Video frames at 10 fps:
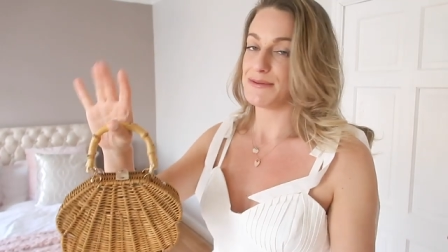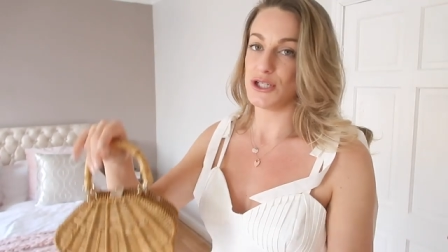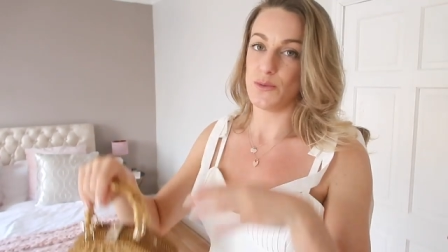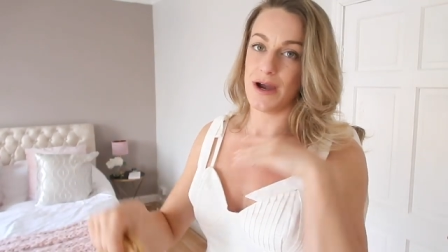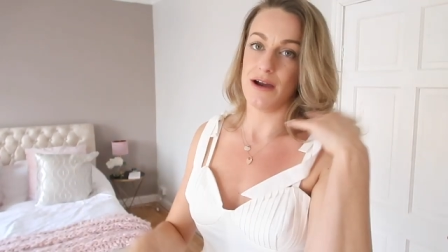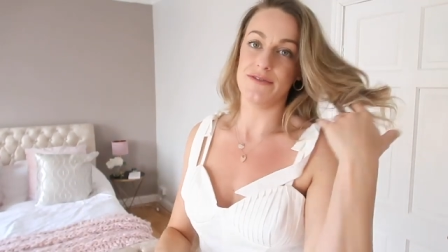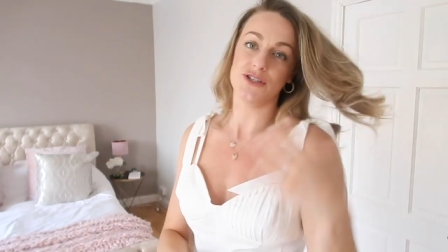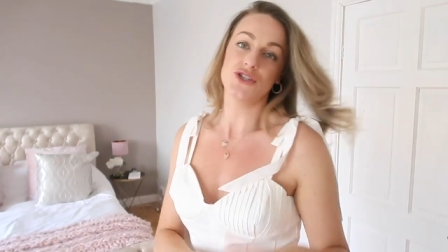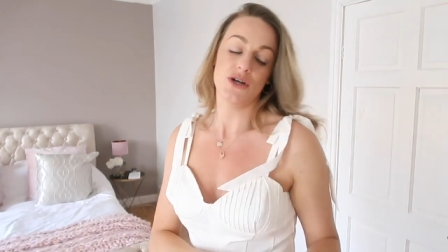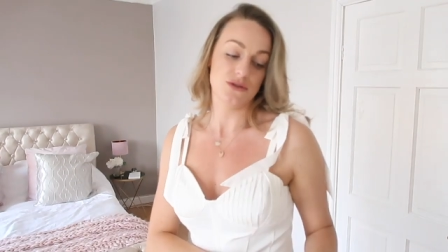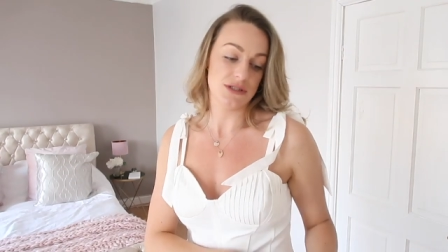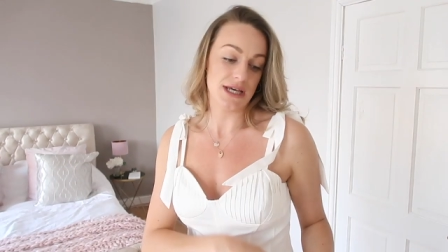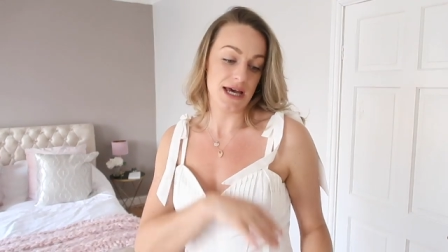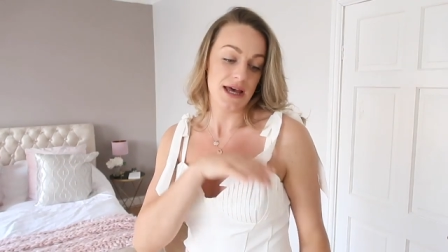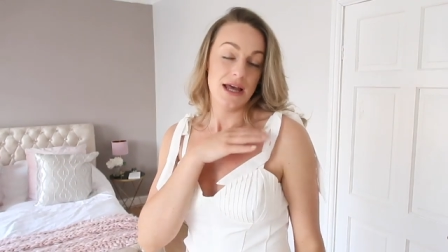so you can wear it over the
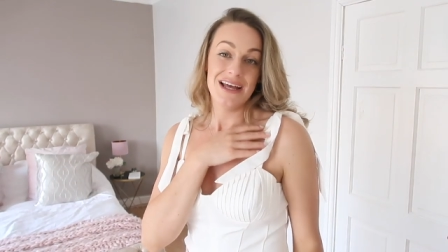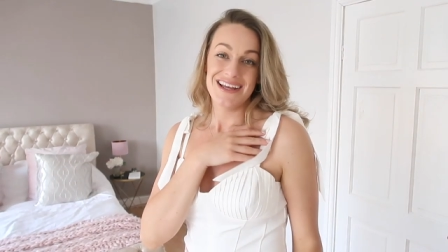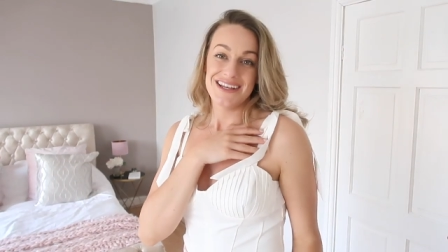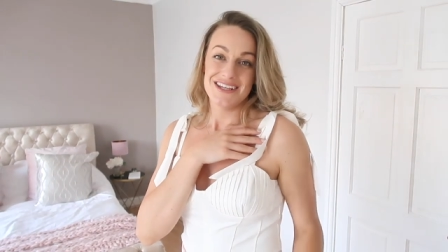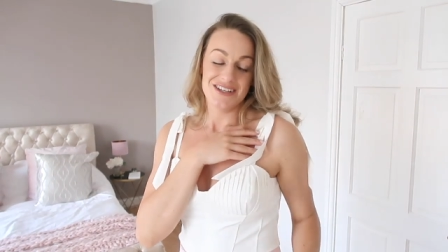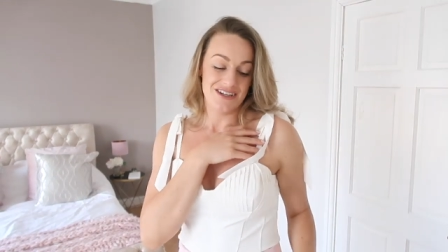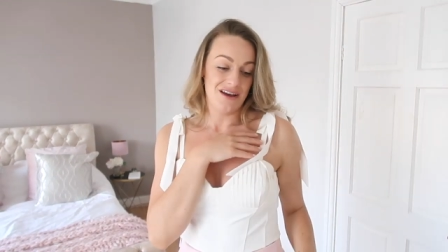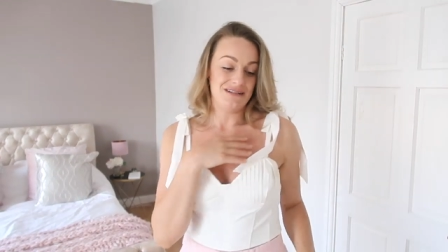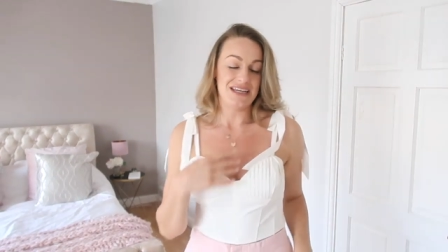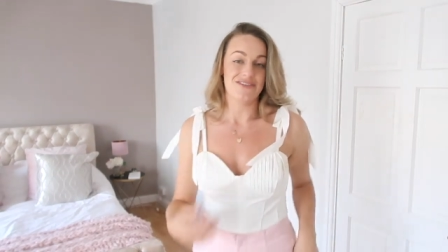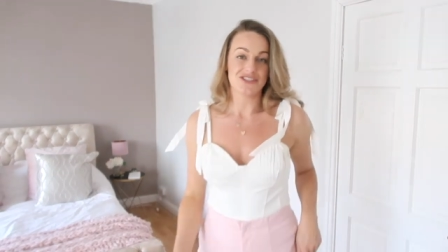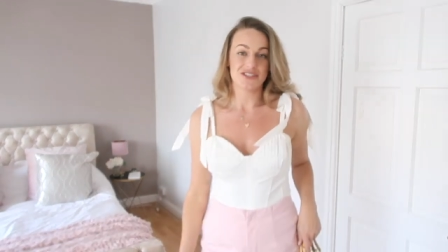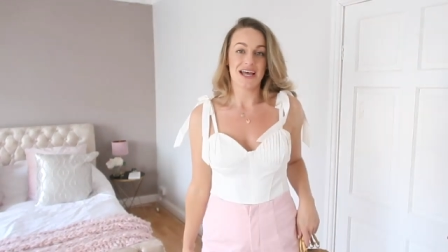shoulder. You know, leave it just